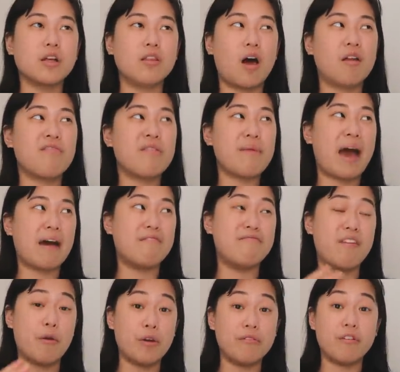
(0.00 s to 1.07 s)
a lot of them have
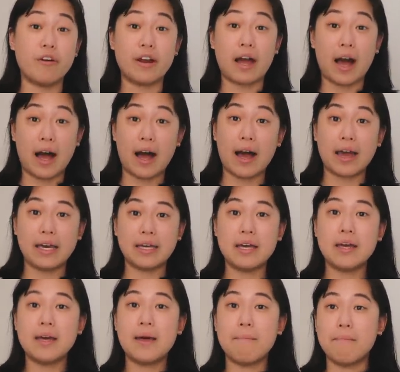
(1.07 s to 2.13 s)
very, very high
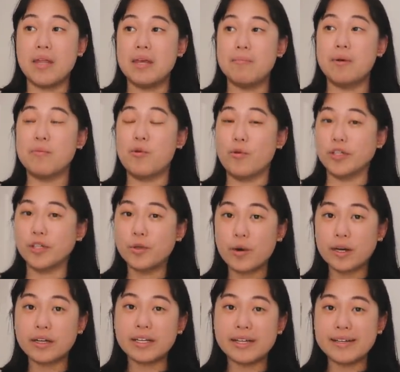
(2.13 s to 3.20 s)
minimum order
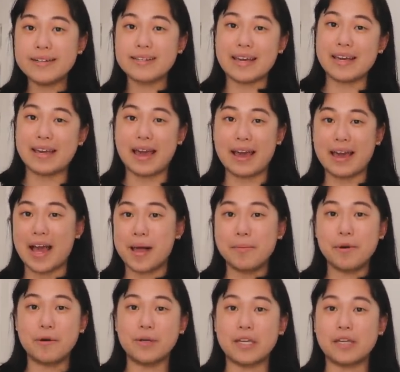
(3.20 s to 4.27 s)
quantities, aka
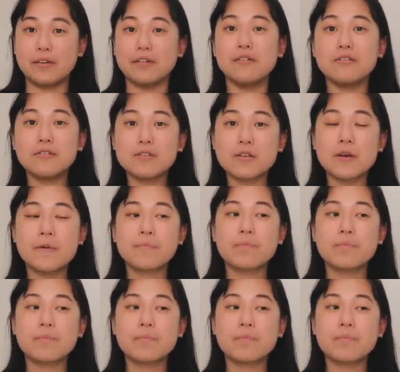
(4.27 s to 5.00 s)
MOQs,